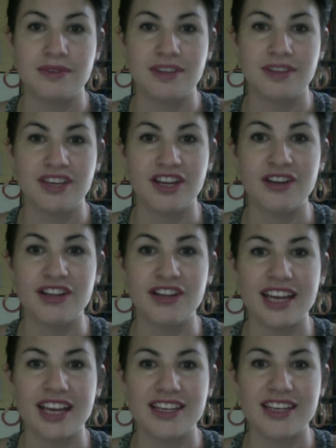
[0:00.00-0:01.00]
You know,
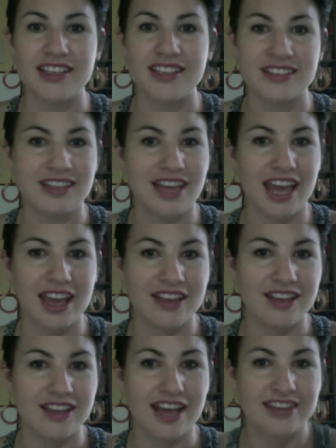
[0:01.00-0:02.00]
like
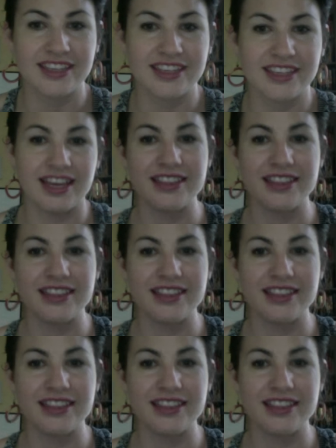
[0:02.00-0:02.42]
I think